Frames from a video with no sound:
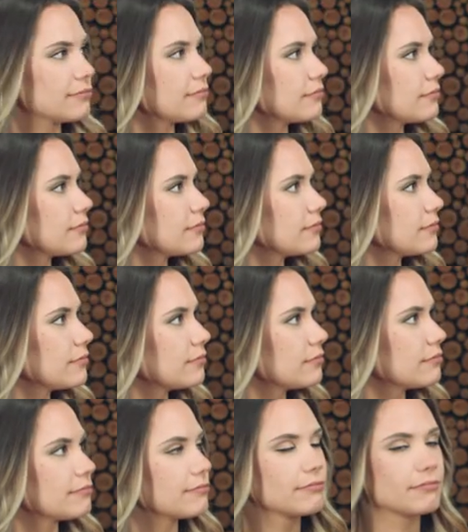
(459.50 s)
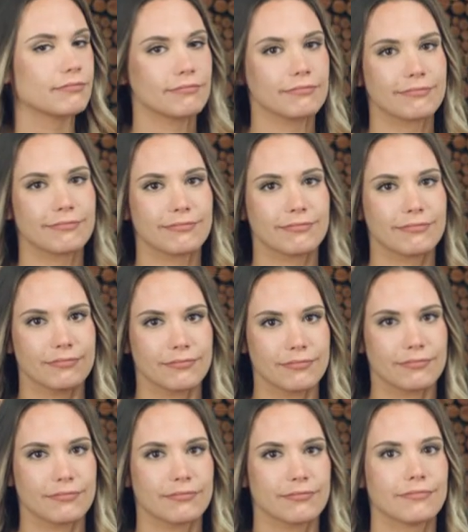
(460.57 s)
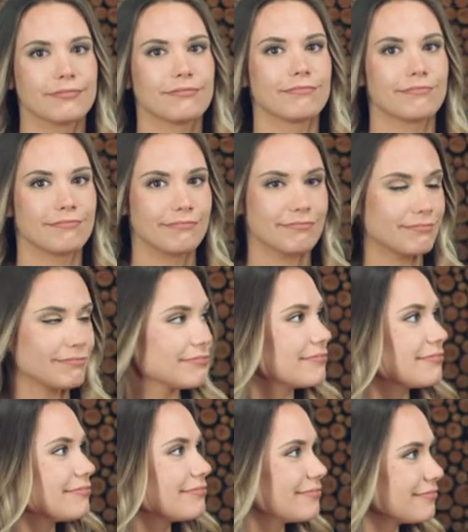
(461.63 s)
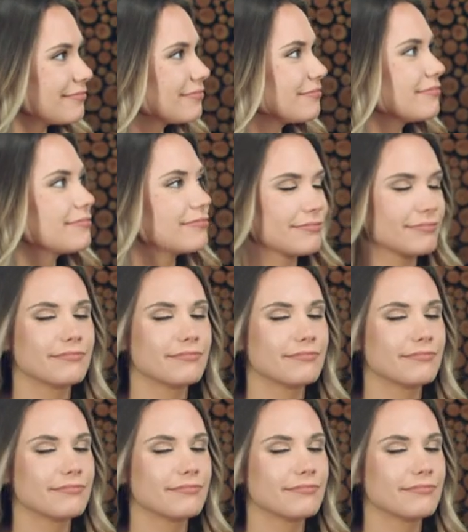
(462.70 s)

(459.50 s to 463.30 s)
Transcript: No words are spoken by the person on screen.